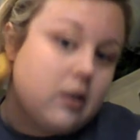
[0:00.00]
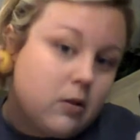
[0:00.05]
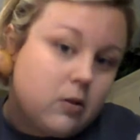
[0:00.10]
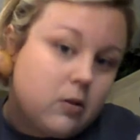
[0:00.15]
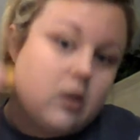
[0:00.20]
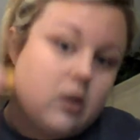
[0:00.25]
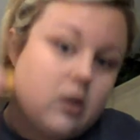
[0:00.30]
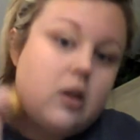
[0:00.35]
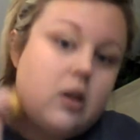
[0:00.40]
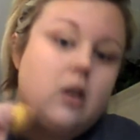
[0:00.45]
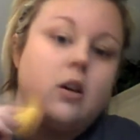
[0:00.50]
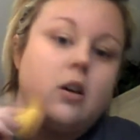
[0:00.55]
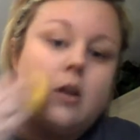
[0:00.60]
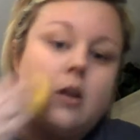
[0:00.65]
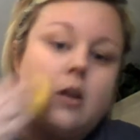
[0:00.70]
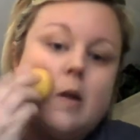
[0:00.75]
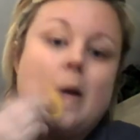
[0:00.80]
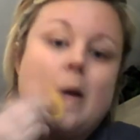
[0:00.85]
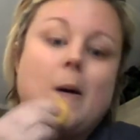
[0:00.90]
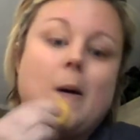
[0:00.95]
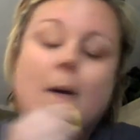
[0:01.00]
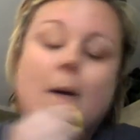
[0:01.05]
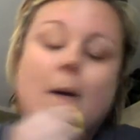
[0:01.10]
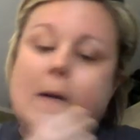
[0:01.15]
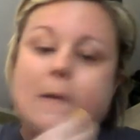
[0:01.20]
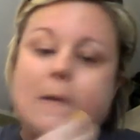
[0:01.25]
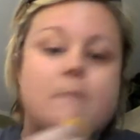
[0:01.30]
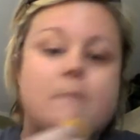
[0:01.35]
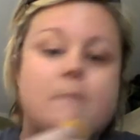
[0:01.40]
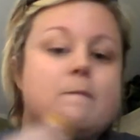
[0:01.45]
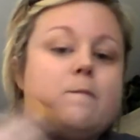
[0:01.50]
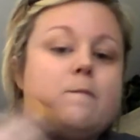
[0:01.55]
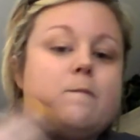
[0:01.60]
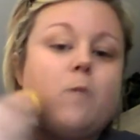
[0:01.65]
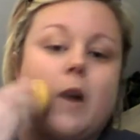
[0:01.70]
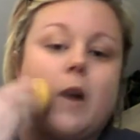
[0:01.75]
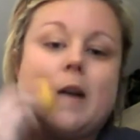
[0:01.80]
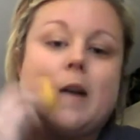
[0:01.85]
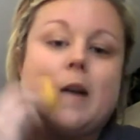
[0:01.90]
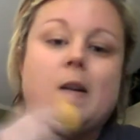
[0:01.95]
little
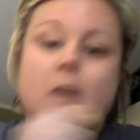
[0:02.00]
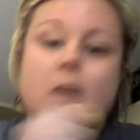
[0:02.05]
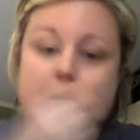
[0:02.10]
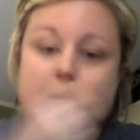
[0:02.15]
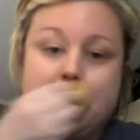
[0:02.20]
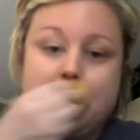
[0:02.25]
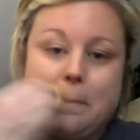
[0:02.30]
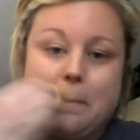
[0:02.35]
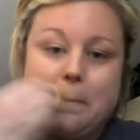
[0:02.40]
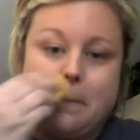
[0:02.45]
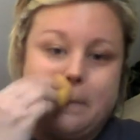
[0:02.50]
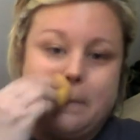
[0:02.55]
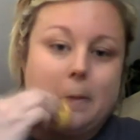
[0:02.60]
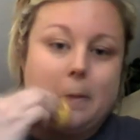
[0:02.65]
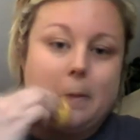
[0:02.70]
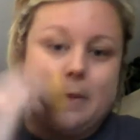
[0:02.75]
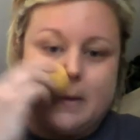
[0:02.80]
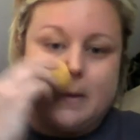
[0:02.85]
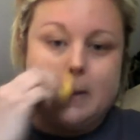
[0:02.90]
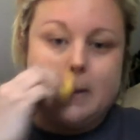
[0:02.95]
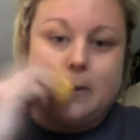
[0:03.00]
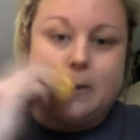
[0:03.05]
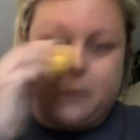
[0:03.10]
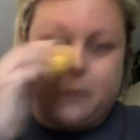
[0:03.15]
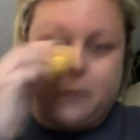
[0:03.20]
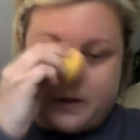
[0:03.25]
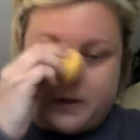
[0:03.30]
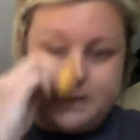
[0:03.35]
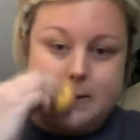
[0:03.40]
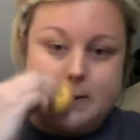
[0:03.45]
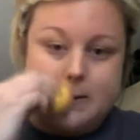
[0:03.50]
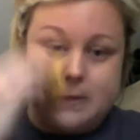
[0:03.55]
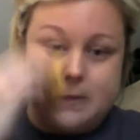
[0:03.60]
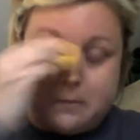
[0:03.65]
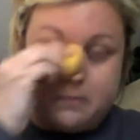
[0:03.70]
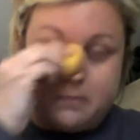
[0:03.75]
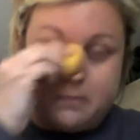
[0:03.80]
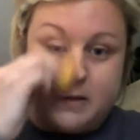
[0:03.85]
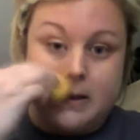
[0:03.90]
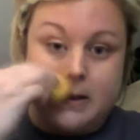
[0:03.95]
wider than the rest
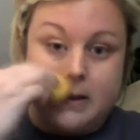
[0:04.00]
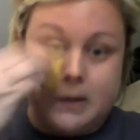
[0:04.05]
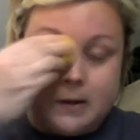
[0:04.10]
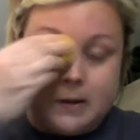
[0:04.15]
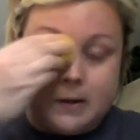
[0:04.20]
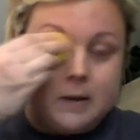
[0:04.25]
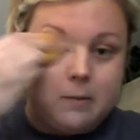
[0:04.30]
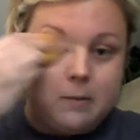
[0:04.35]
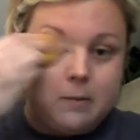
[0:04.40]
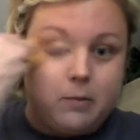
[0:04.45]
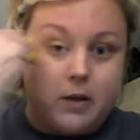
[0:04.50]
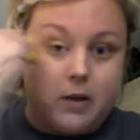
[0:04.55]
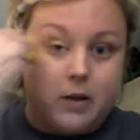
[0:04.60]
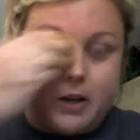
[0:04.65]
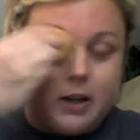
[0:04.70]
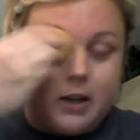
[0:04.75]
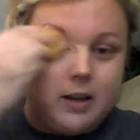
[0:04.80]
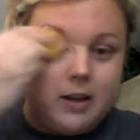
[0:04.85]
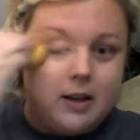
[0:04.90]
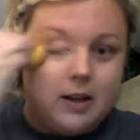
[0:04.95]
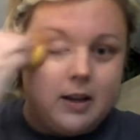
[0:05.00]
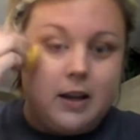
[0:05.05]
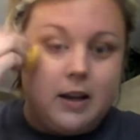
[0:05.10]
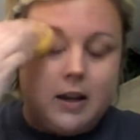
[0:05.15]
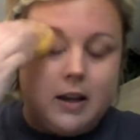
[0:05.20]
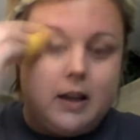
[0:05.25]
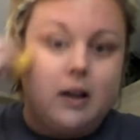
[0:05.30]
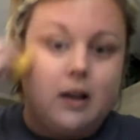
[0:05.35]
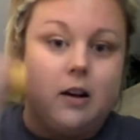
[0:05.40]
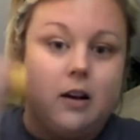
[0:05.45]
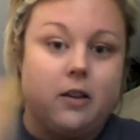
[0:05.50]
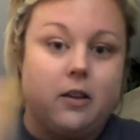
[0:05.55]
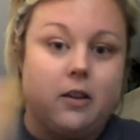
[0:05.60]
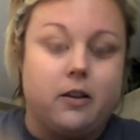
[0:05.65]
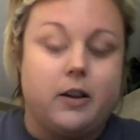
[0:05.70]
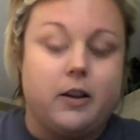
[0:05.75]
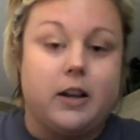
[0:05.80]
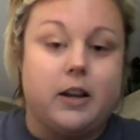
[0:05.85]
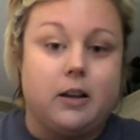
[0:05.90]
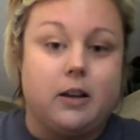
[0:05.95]
of my body,
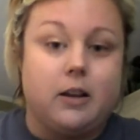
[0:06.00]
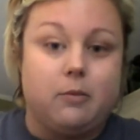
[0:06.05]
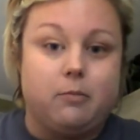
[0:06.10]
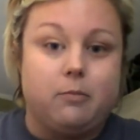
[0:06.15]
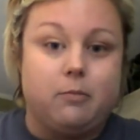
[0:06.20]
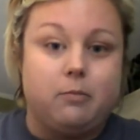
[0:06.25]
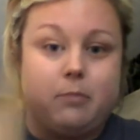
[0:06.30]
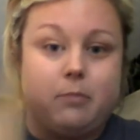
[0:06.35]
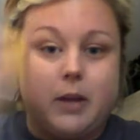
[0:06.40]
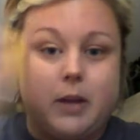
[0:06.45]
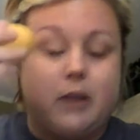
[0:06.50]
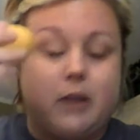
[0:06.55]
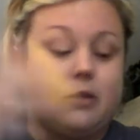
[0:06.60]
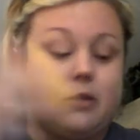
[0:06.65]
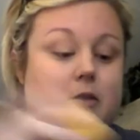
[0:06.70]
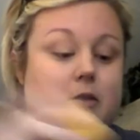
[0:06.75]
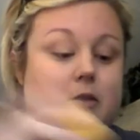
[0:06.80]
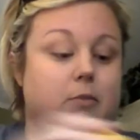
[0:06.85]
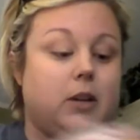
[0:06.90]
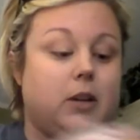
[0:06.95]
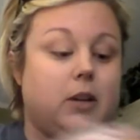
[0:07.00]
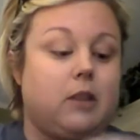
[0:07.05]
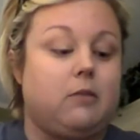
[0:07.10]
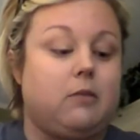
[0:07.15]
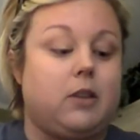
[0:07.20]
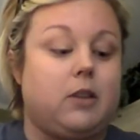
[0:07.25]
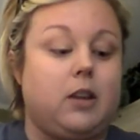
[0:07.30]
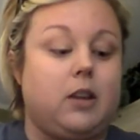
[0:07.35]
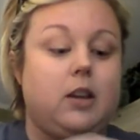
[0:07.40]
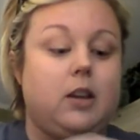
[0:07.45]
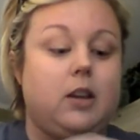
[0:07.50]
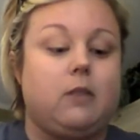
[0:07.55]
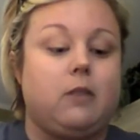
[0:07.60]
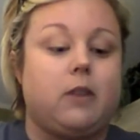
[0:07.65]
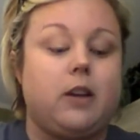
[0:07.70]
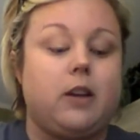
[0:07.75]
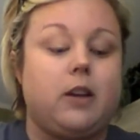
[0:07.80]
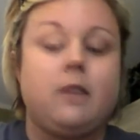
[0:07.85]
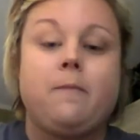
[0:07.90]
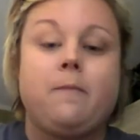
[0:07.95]
although I am pale to begin with
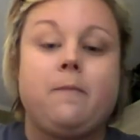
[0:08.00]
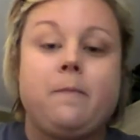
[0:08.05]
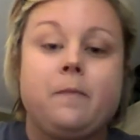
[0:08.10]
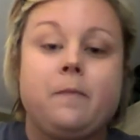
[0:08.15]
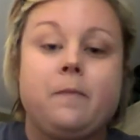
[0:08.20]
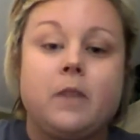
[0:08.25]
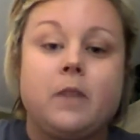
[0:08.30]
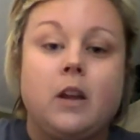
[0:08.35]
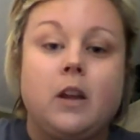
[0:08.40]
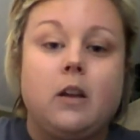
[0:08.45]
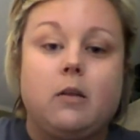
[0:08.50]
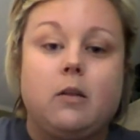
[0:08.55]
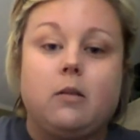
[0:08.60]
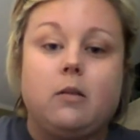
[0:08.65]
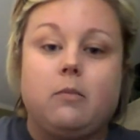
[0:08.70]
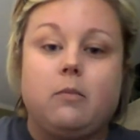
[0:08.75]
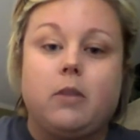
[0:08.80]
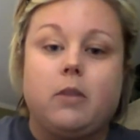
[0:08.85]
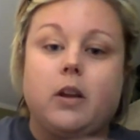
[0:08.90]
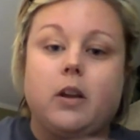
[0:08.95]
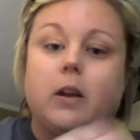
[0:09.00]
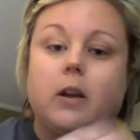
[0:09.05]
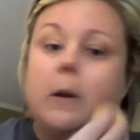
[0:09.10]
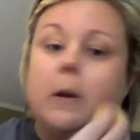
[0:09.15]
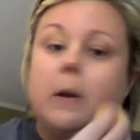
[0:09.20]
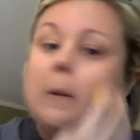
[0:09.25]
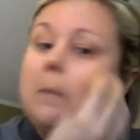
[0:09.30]
anyway. But